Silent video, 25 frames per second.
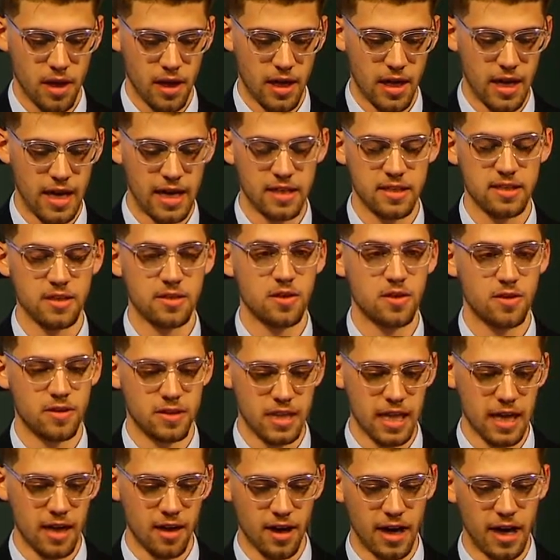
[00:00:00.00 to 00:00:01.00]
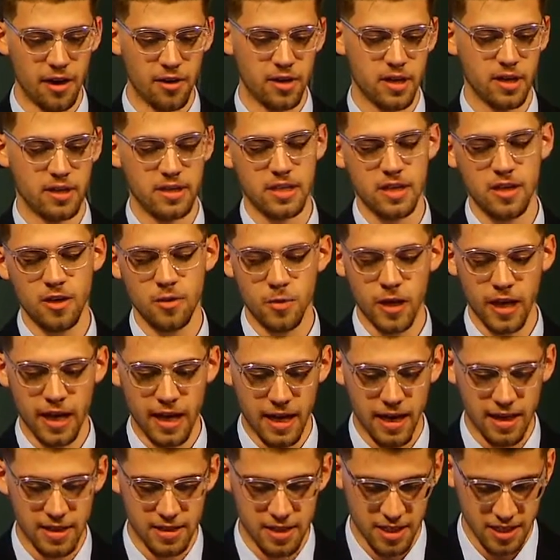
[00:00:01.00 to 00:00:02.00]
And as it turns out, I would continue my
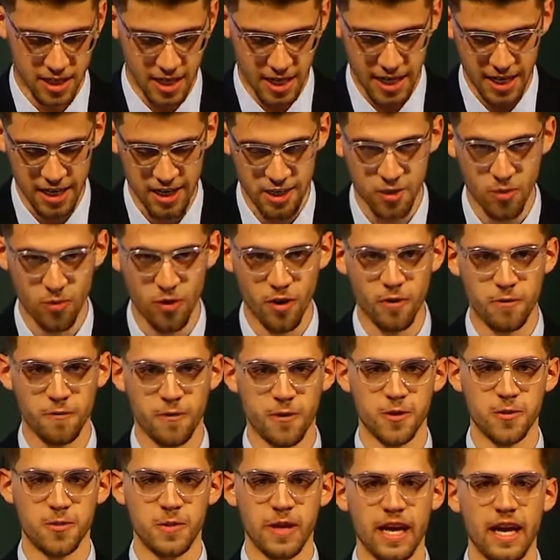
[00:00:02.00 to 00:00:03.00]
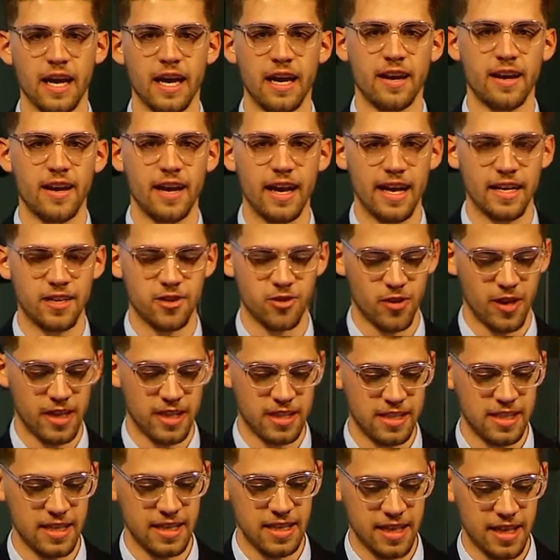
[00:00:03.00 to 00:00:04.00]
college education where it first began, at tri
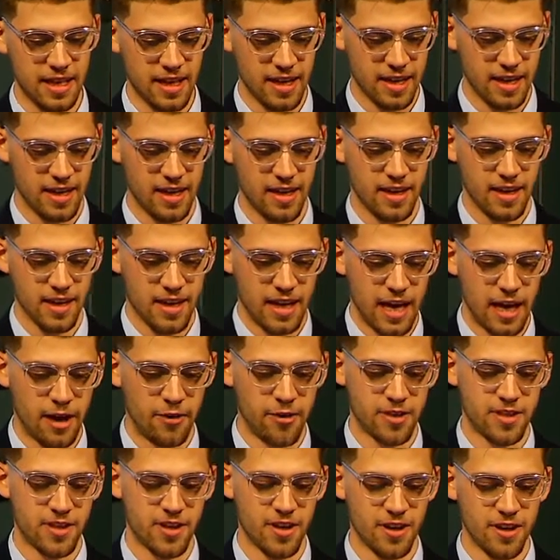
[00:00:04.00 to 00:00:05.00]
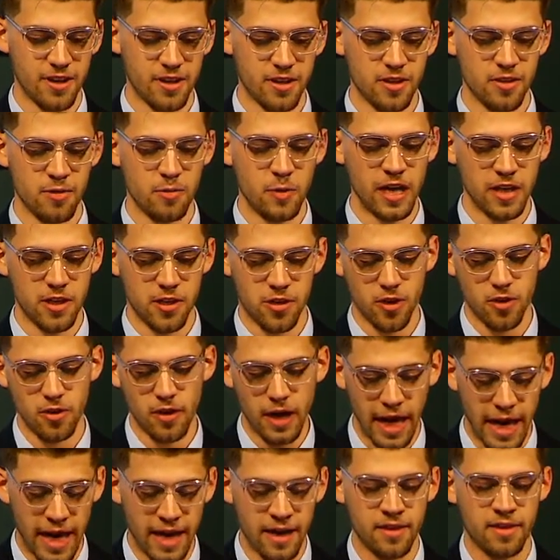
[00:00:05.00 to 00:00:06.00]
I returned to the Metro
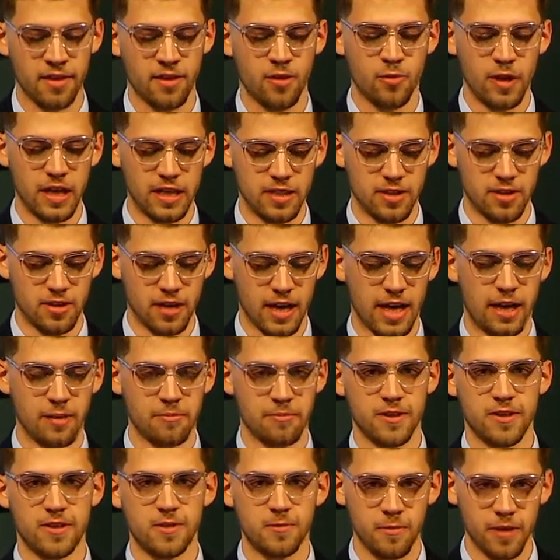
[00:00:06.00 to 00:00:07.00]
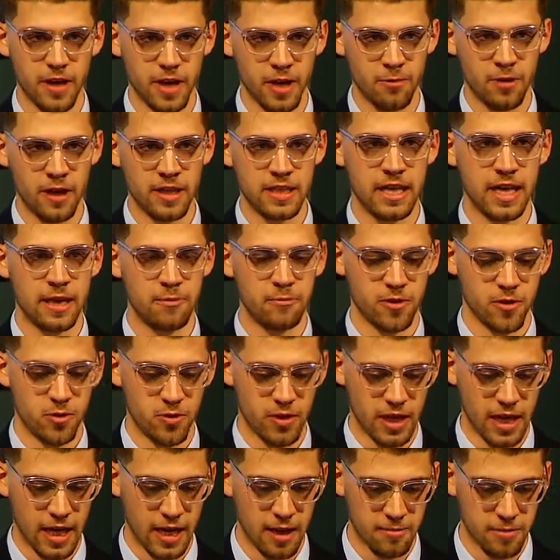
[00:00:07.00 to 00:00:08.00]
and the Western campus, splitting my time
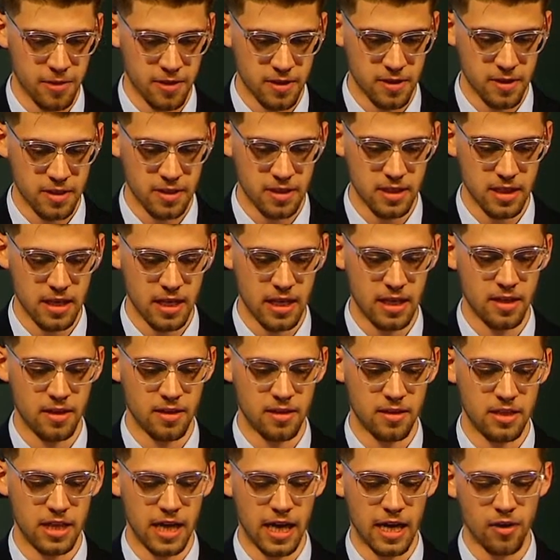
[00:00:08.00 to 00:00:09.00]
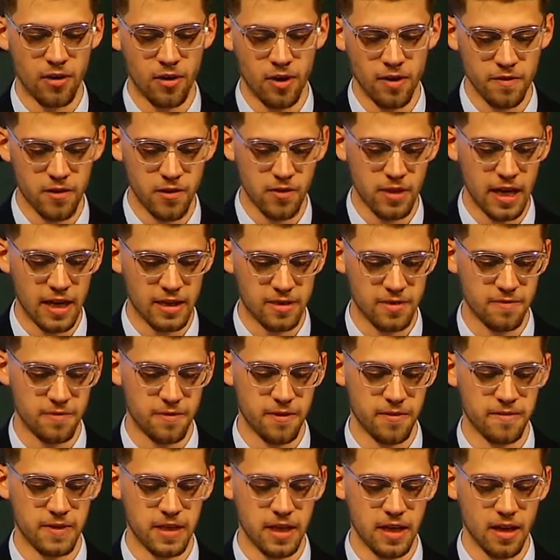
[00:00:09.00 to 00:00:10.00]
between campuses in January of
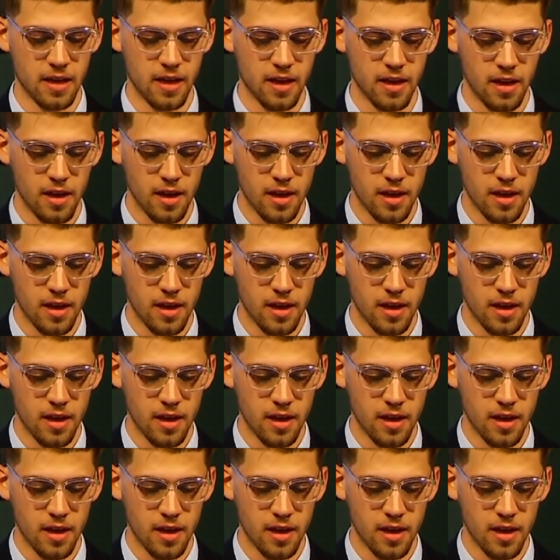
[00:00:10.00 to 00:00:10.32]
2015.